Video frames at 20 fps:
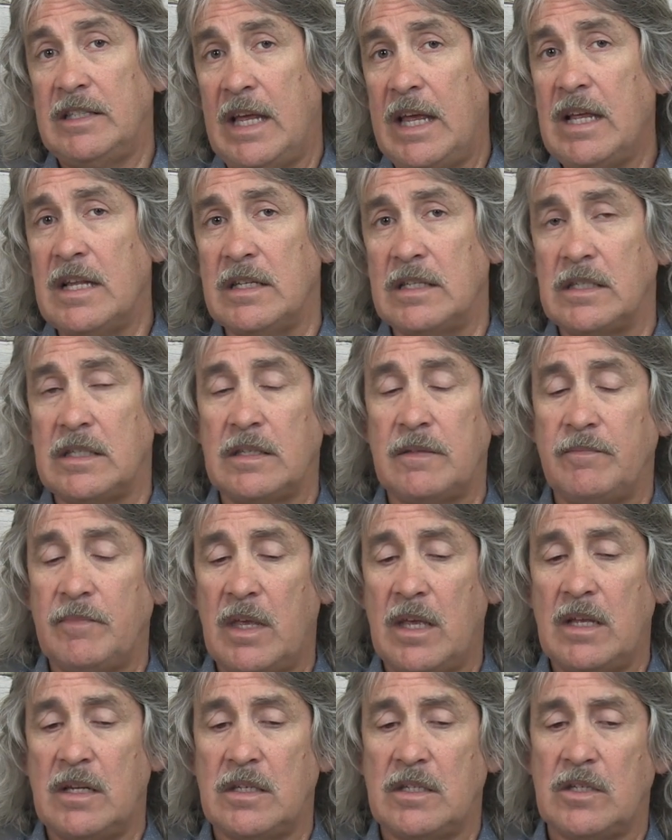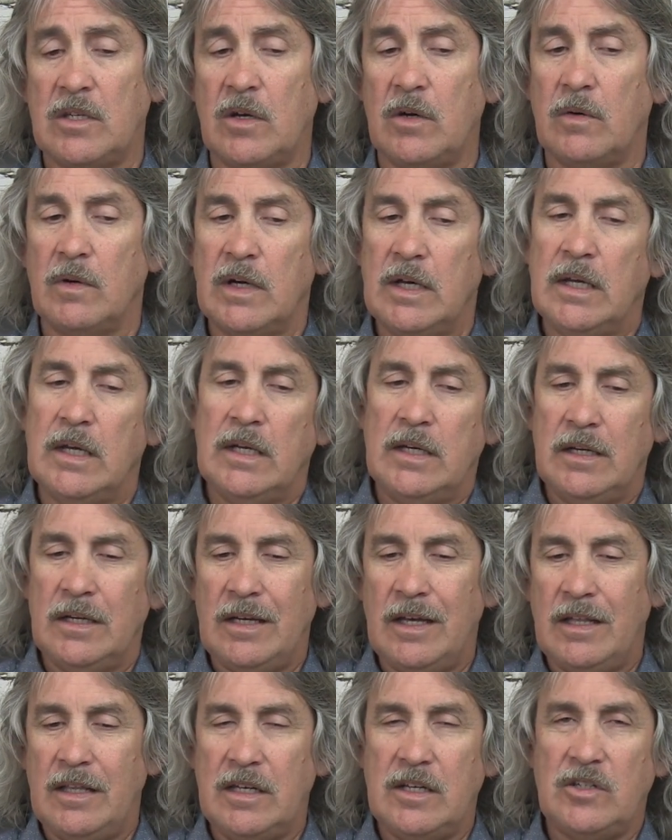ends. And so
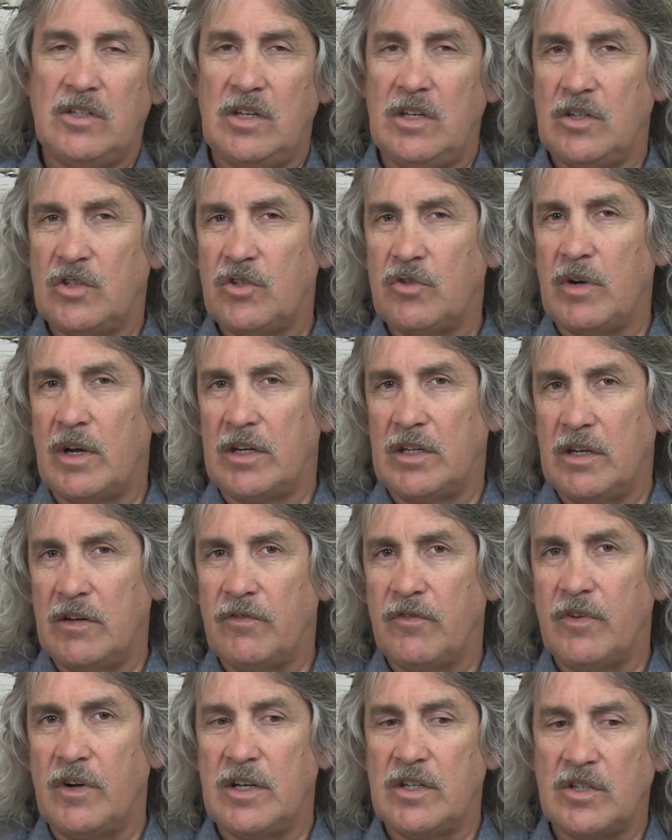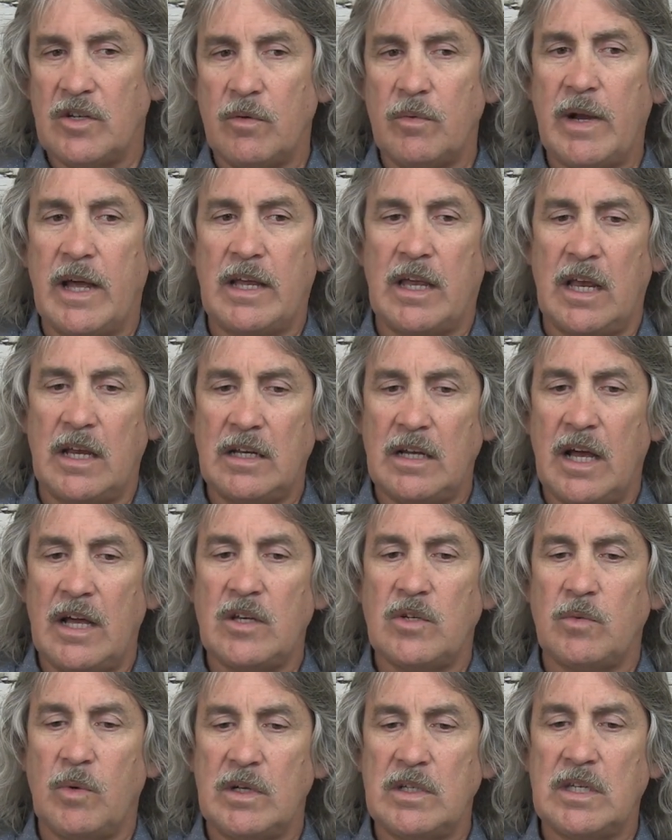I think it's instructive for us to
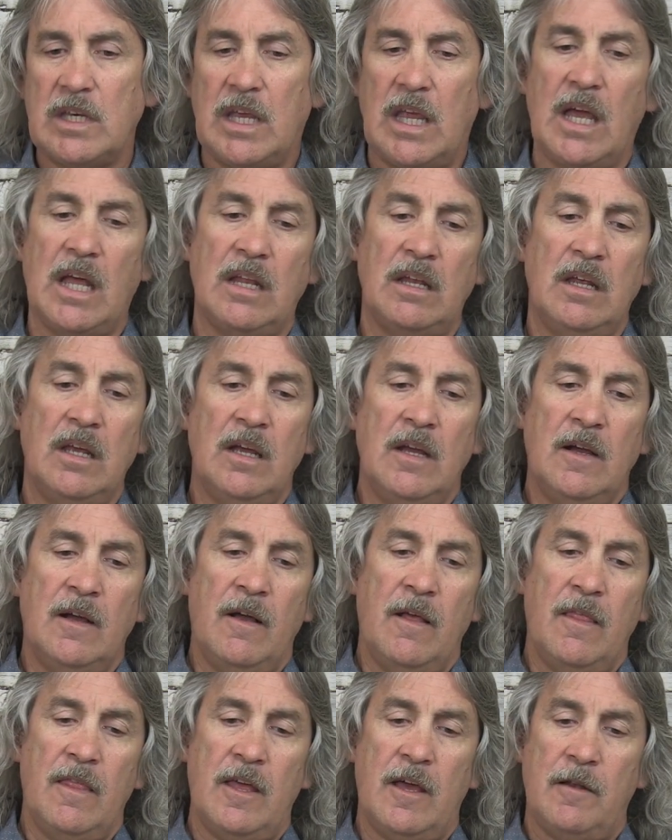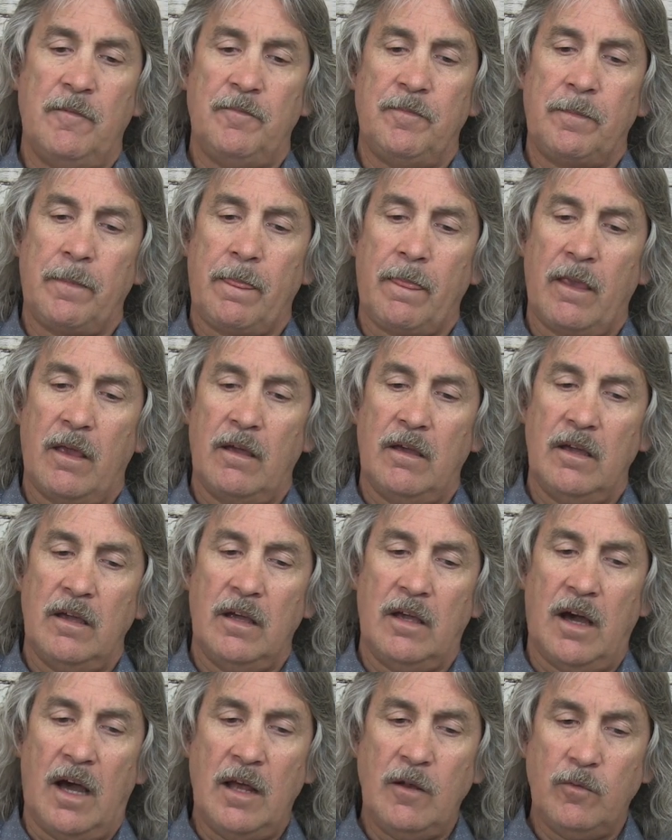recognize, once again, that
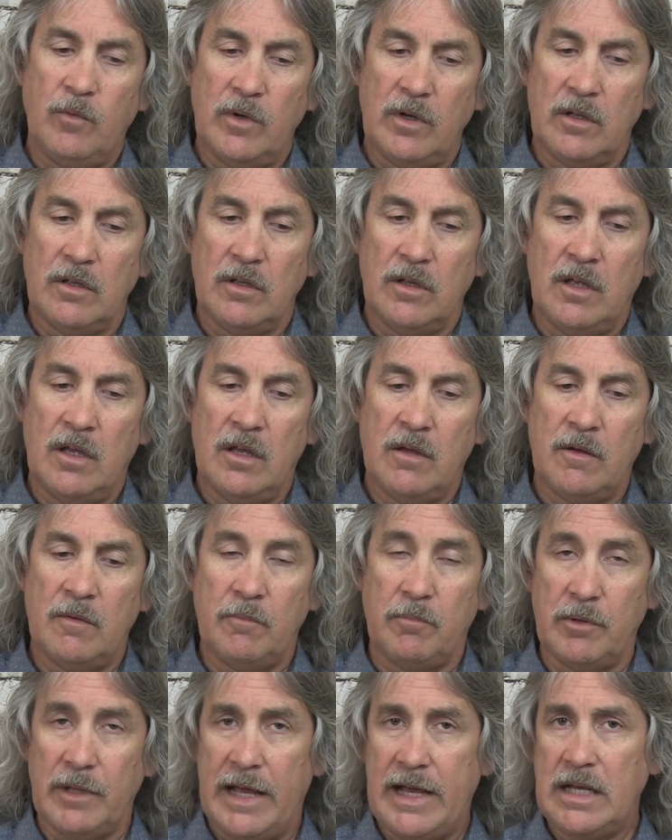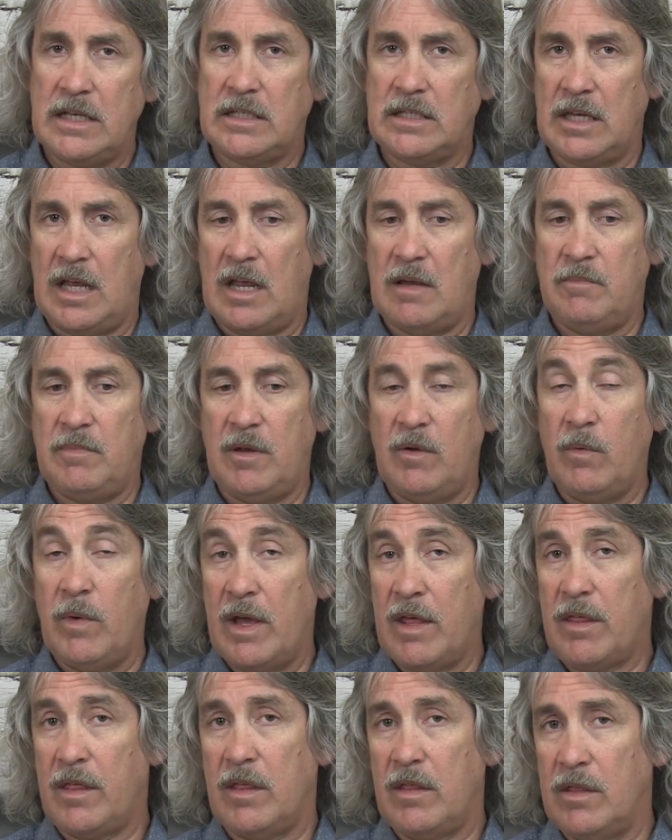God will bless and be
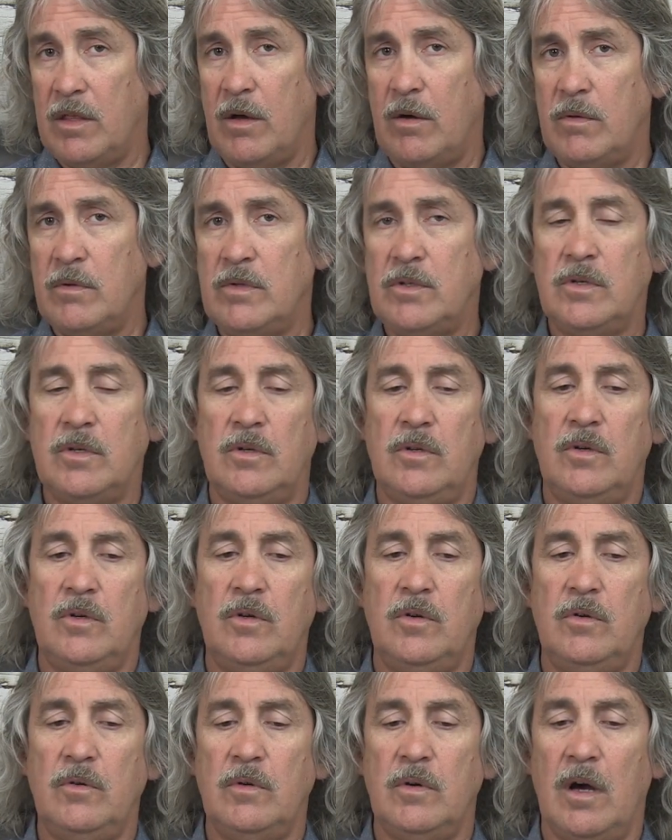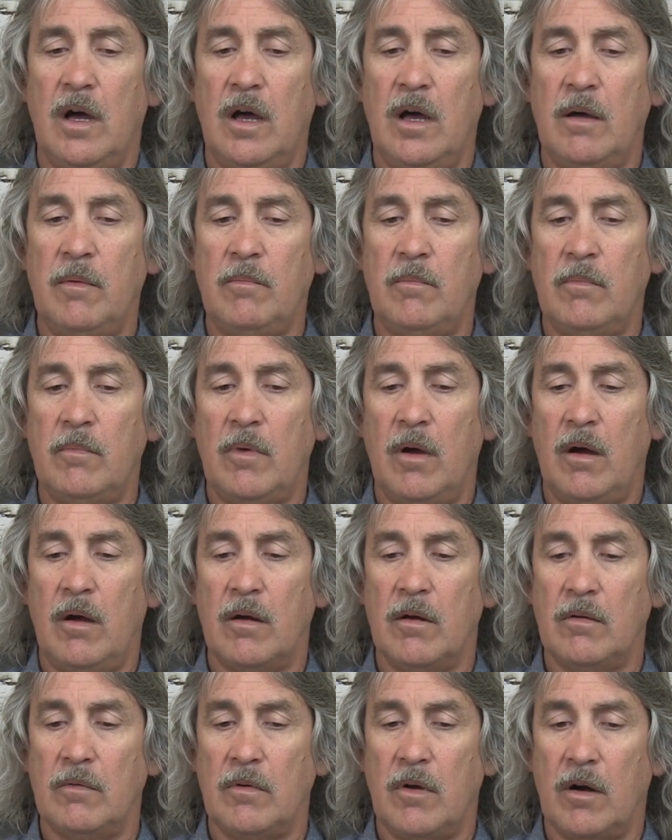with those who
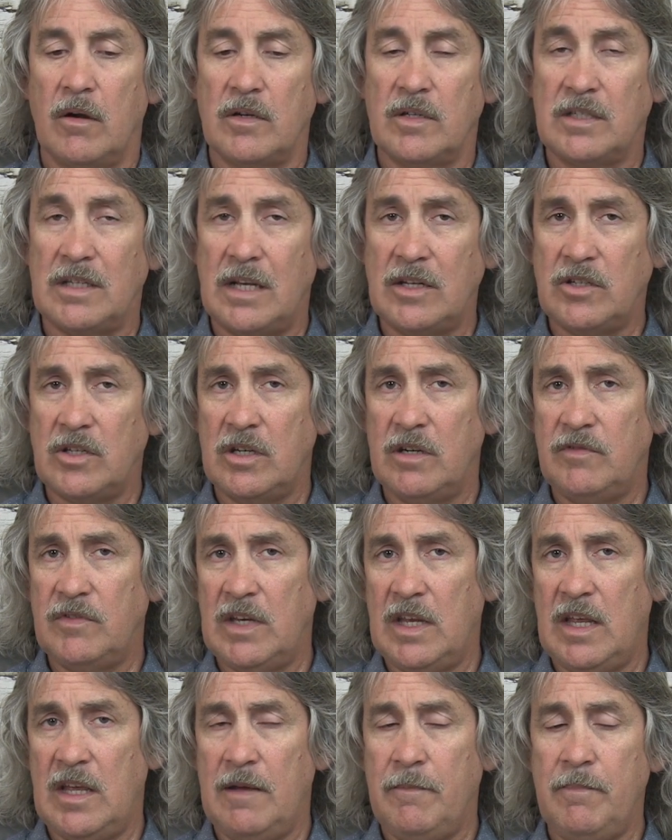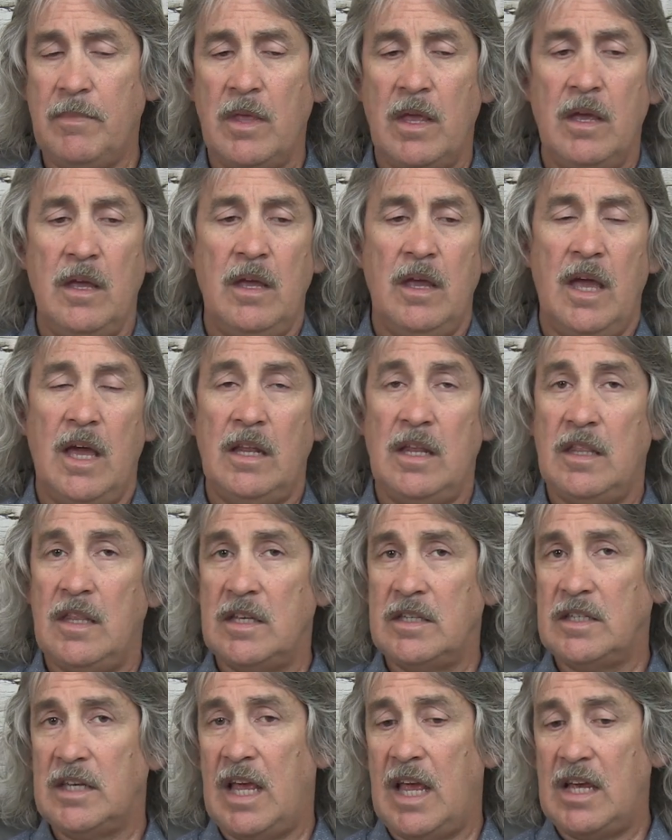are sensitive to him. And in
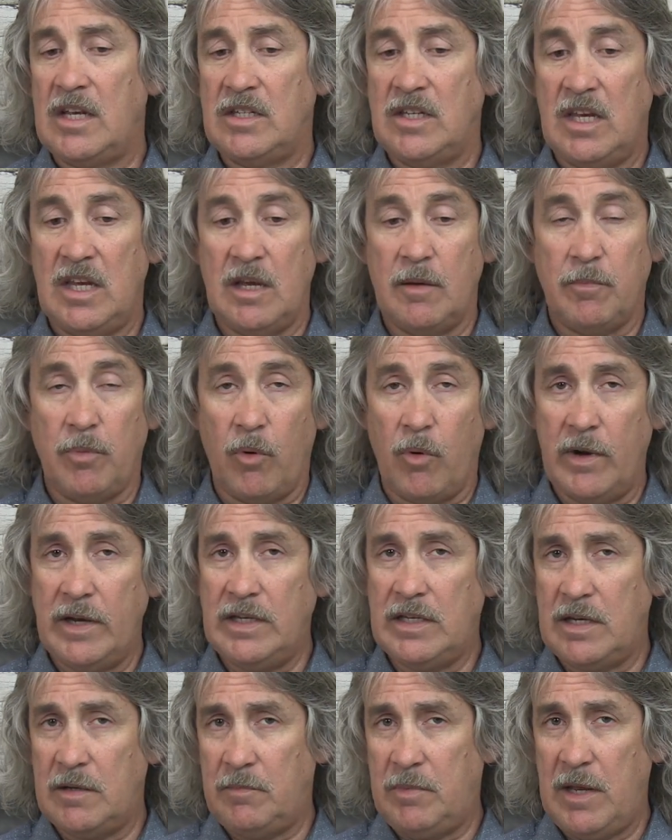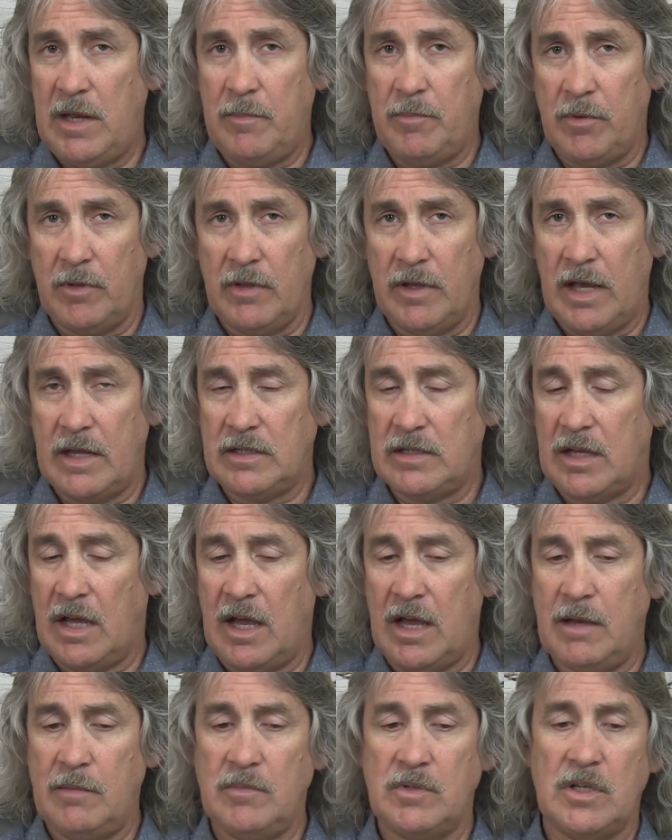this case, he appointed people at
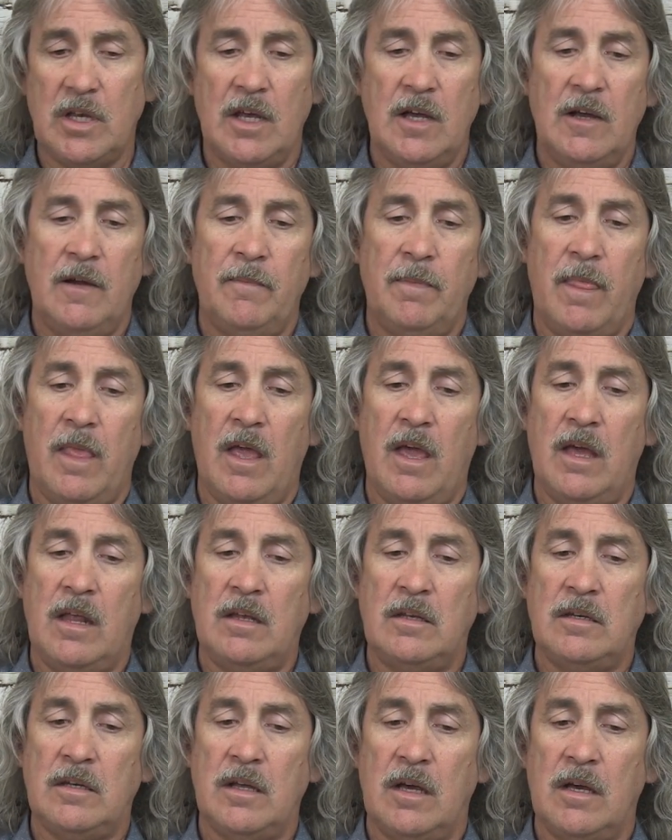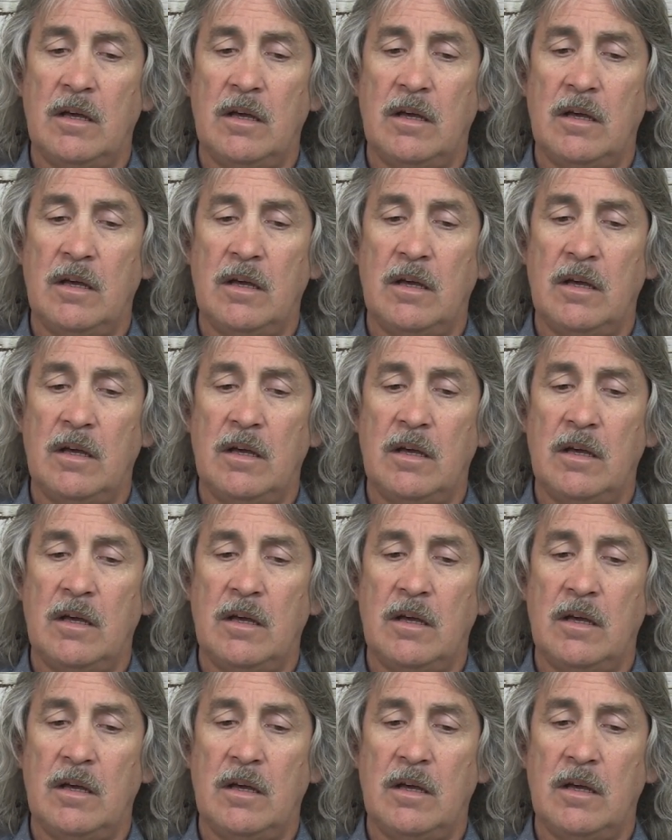times and